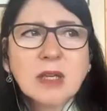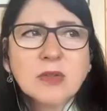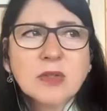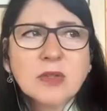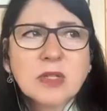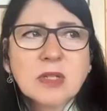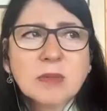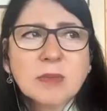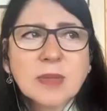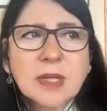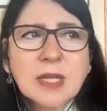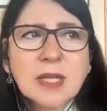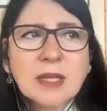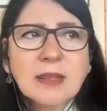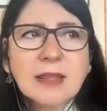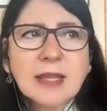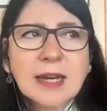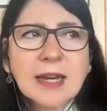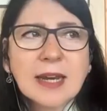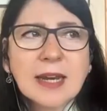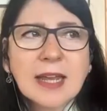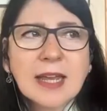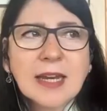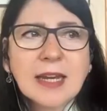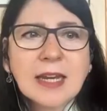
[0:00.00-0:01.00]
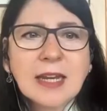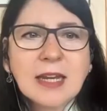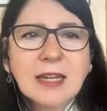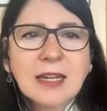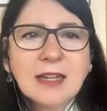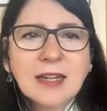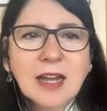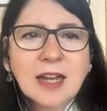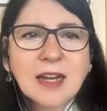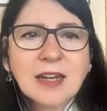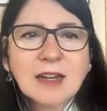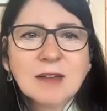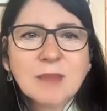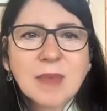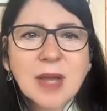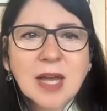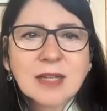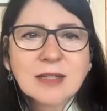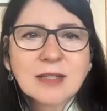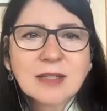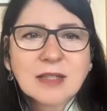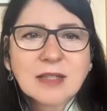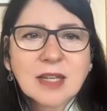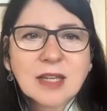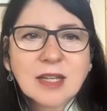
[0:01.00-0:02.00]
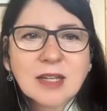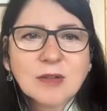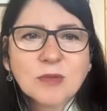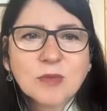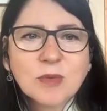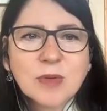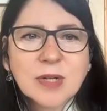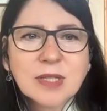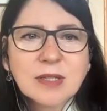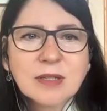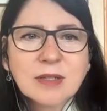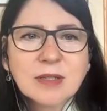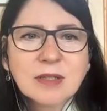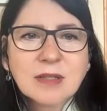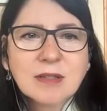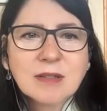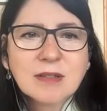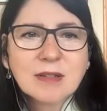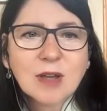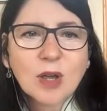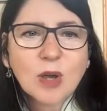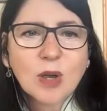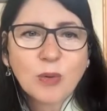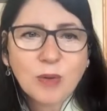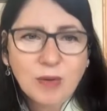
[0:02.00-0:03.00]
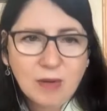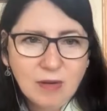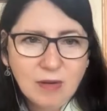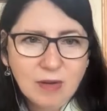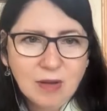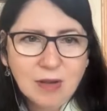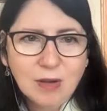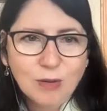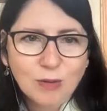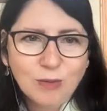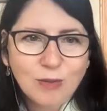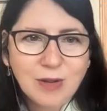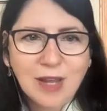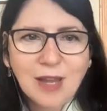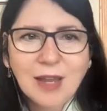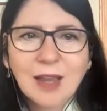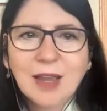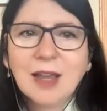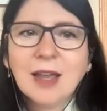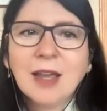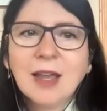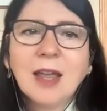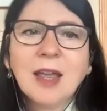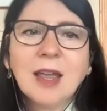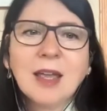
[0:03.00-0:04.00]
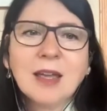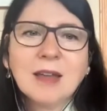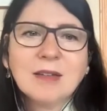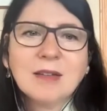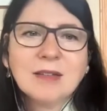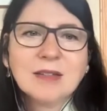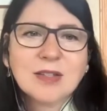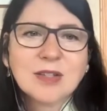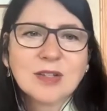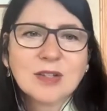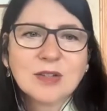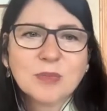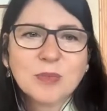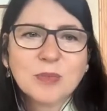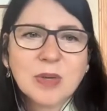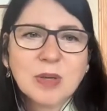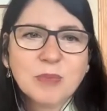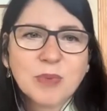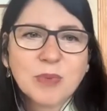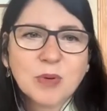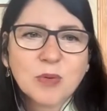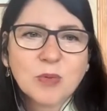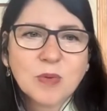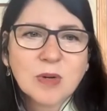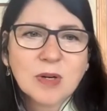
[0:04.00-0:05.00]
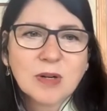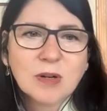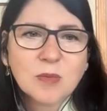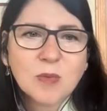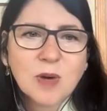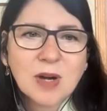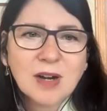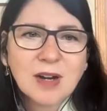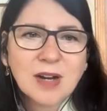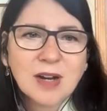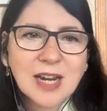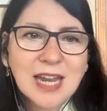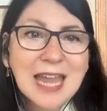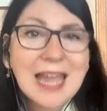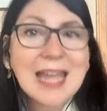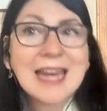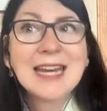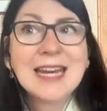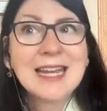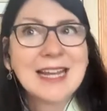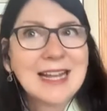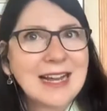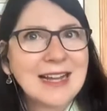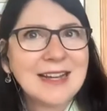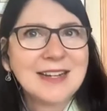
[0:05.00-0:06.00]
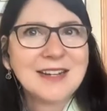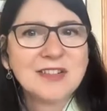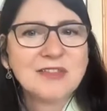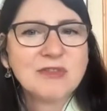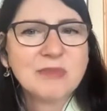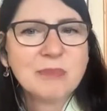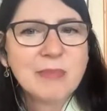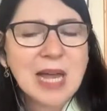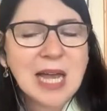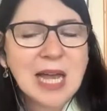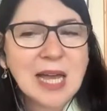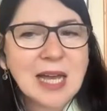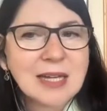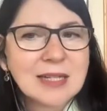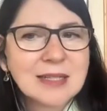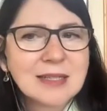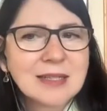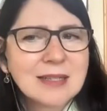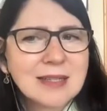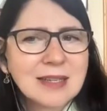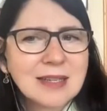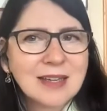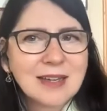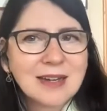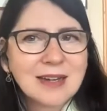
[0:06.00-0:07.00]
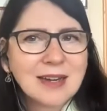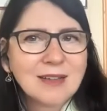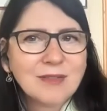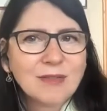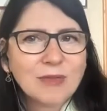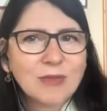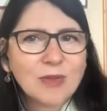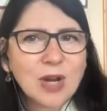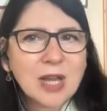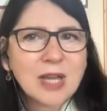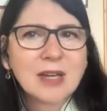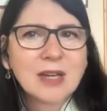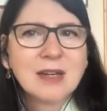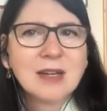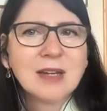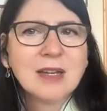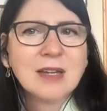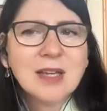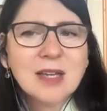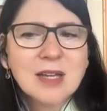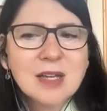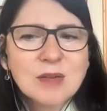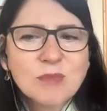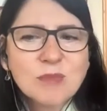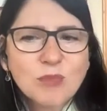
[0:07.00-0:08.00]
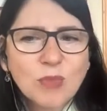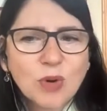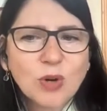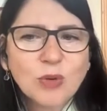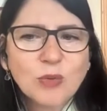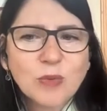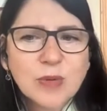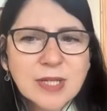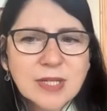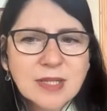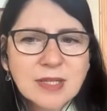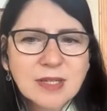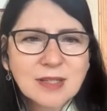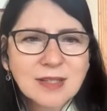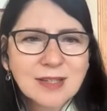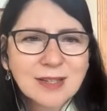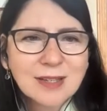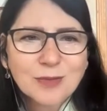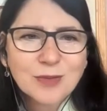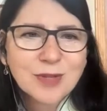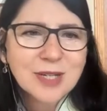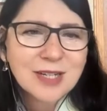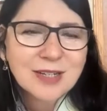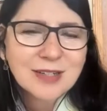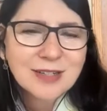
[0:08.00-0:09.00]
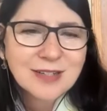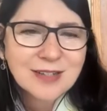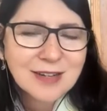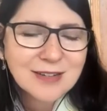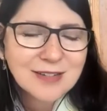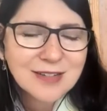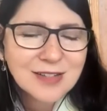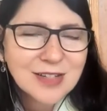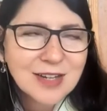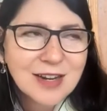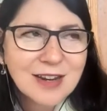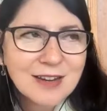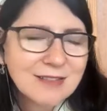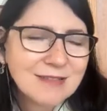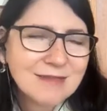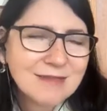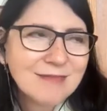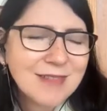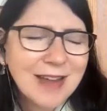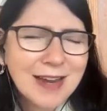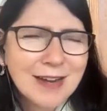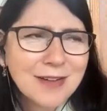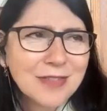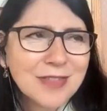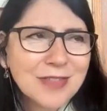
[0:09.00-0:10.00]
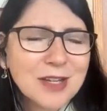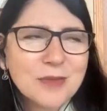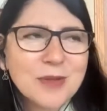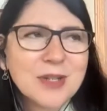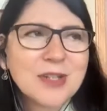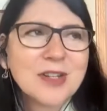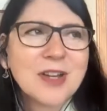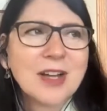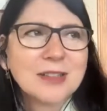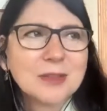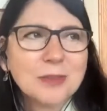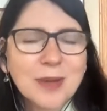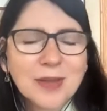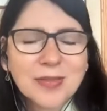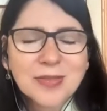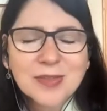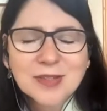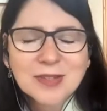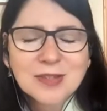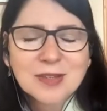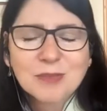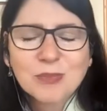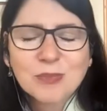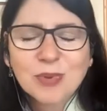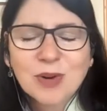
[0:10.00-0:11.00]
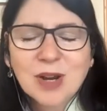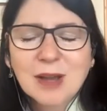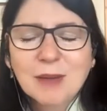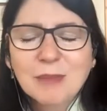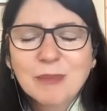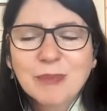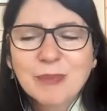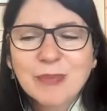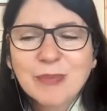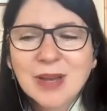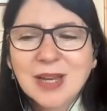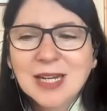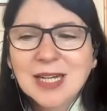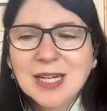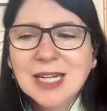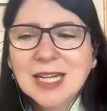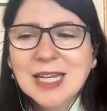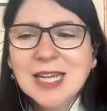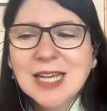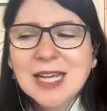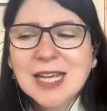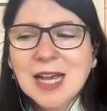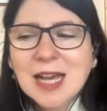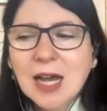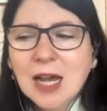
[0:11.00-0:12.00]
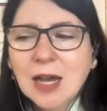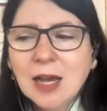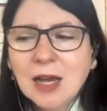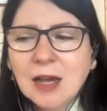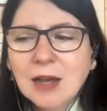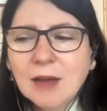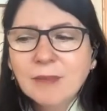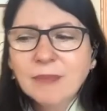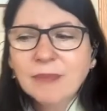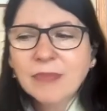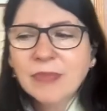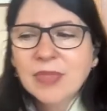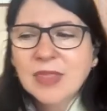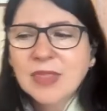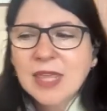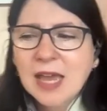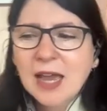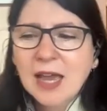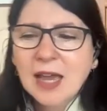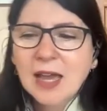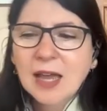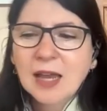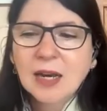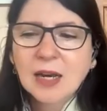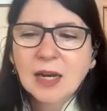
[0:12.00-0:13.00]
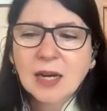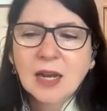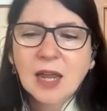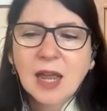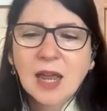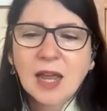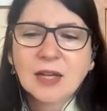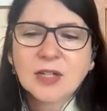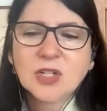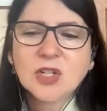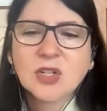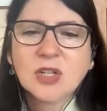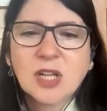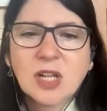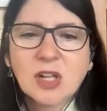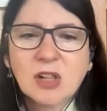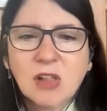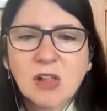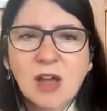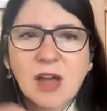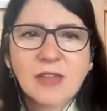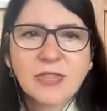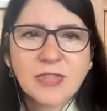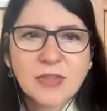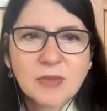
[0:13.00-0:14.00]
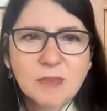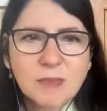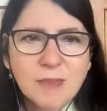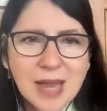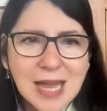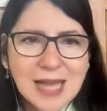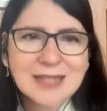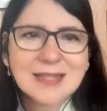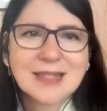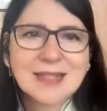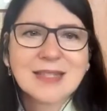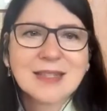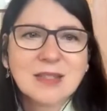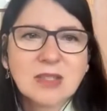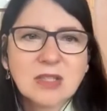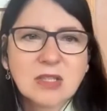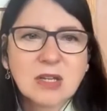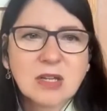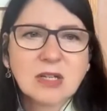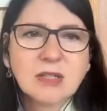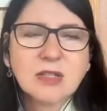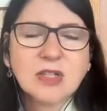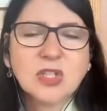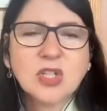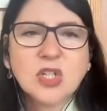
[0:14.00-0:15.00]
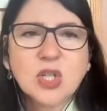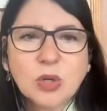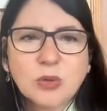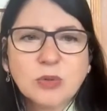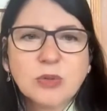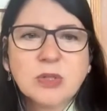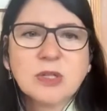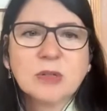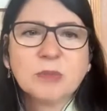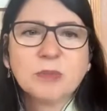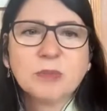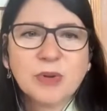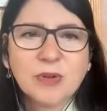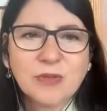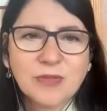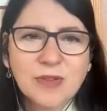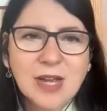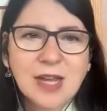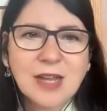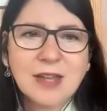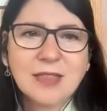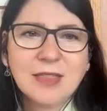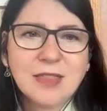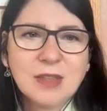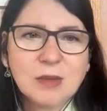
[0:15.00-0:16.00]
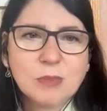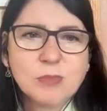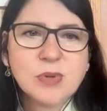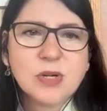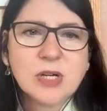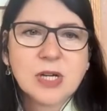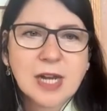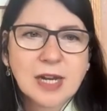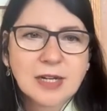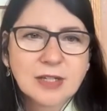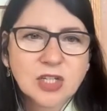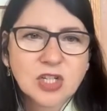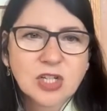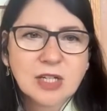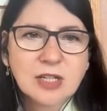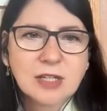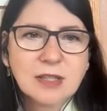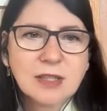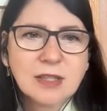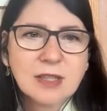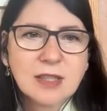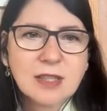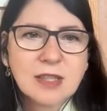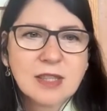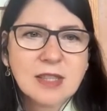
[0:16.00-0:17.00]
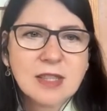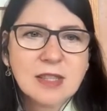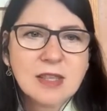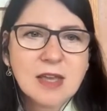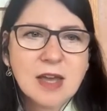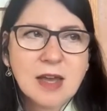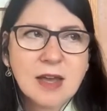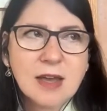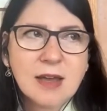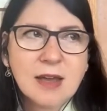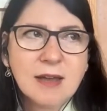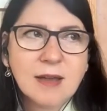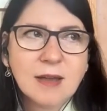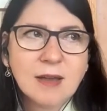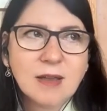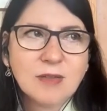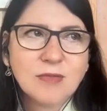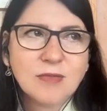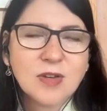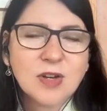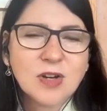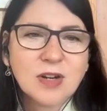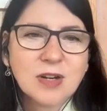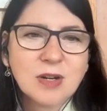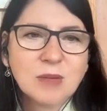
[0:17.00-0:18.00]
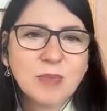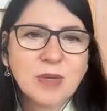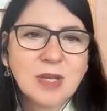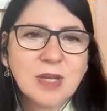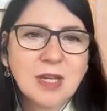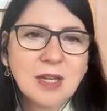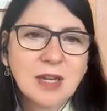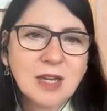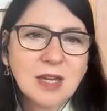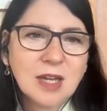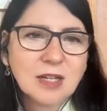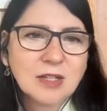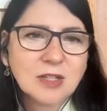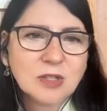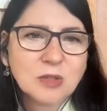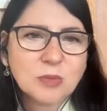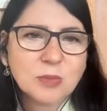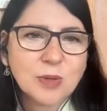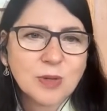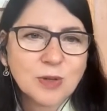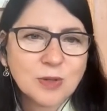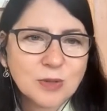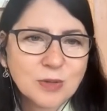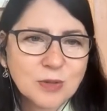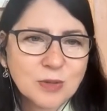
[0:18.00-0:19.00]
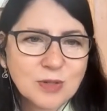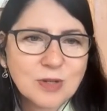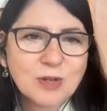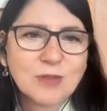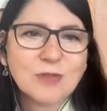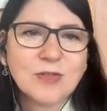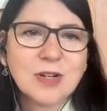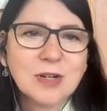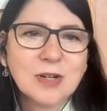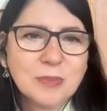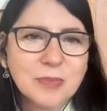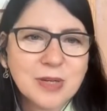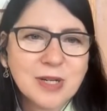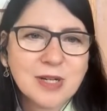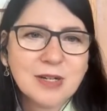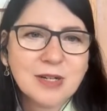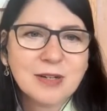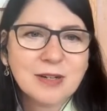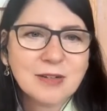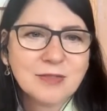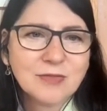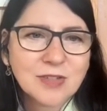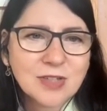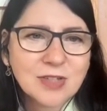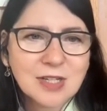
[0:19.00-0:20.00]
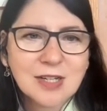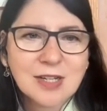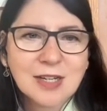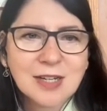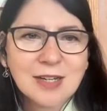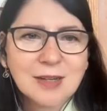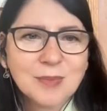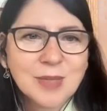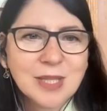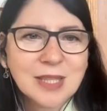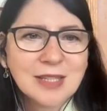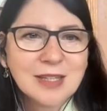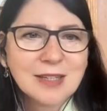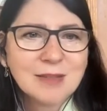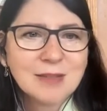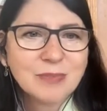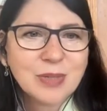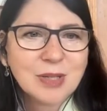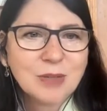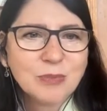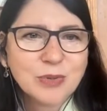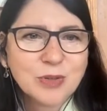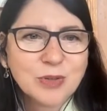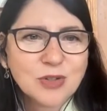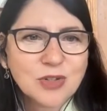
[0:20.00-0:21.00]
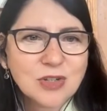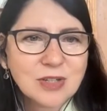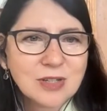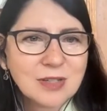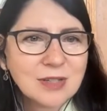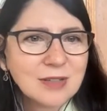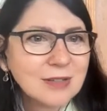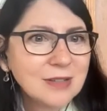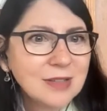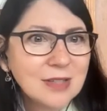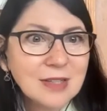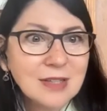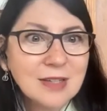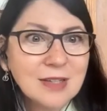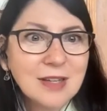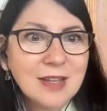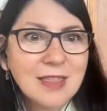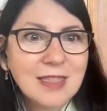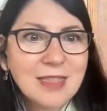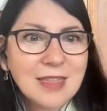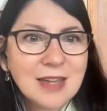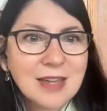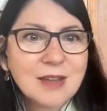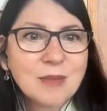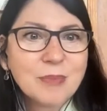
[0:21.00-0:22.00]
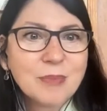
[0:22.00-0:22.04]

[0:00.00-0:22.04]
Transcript: used to be that any kind of masking was okay. And so people were wearing any kind of mask. And I've read more recently, I don't think we talked about this in prep, but that actually cloth masks don't provide the protection if you're going to be exposed over a period of time, and that people should think